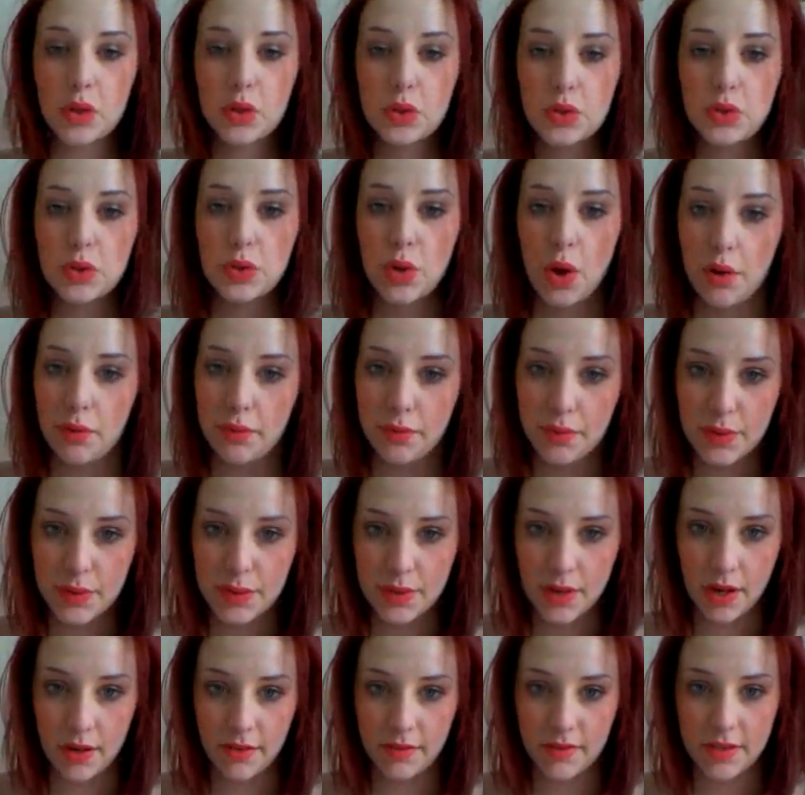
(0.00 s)
soft
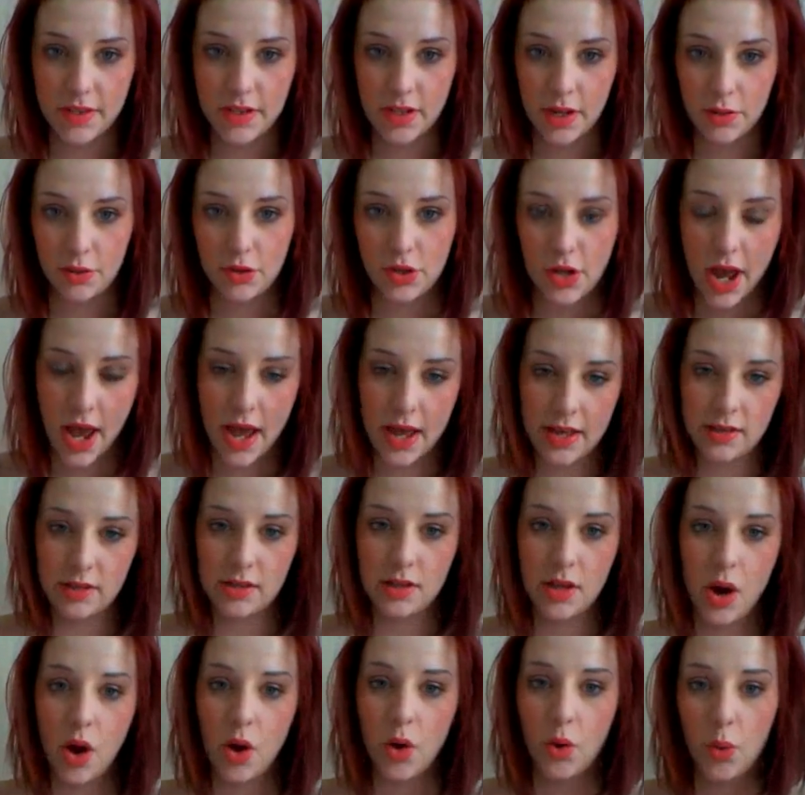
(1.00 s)
sofa style
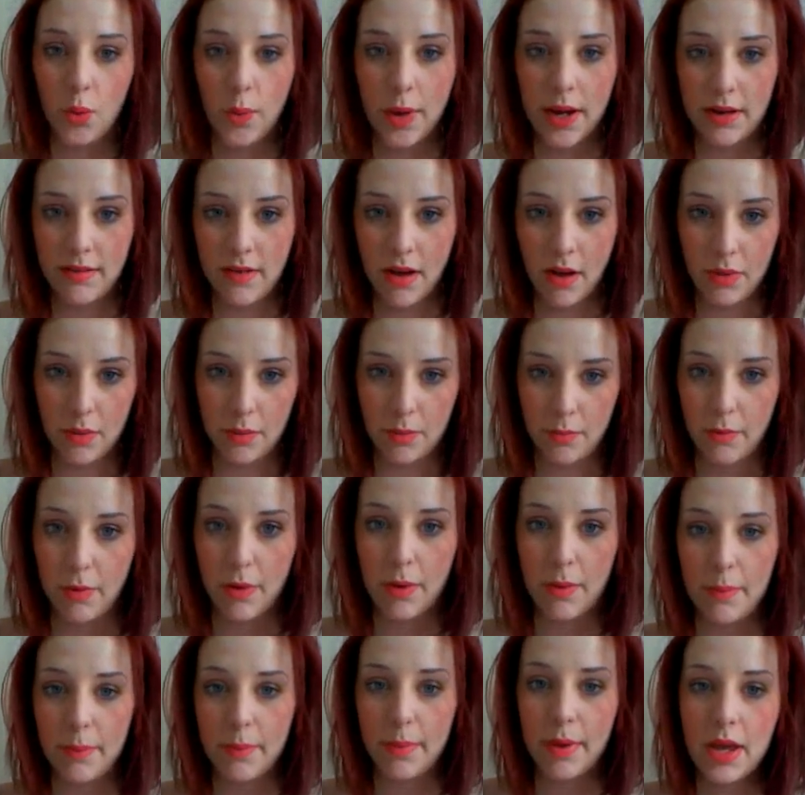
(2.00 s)
chairs the whole way around the
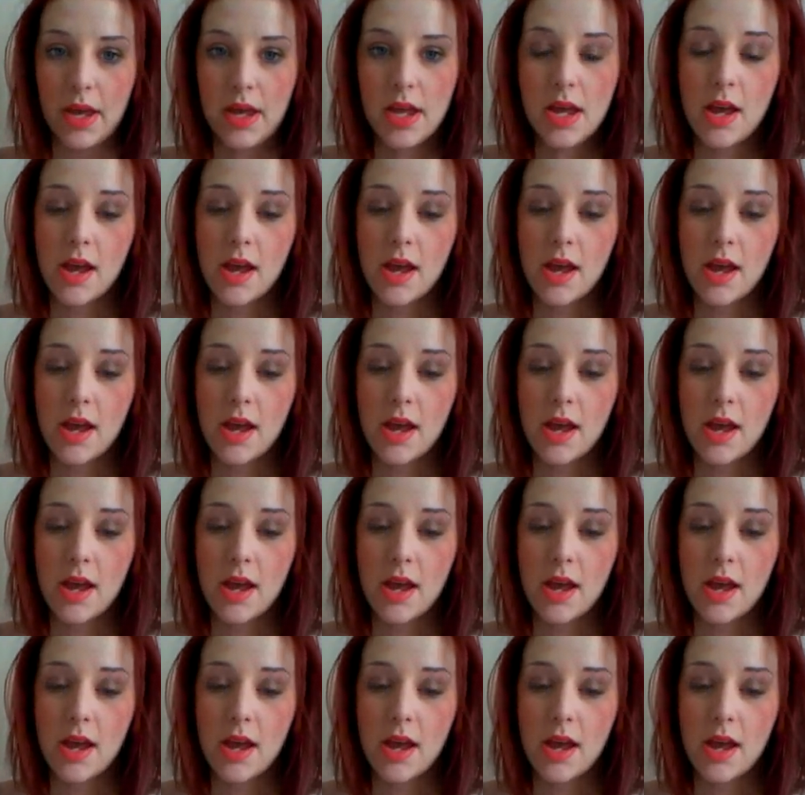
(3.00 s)
room,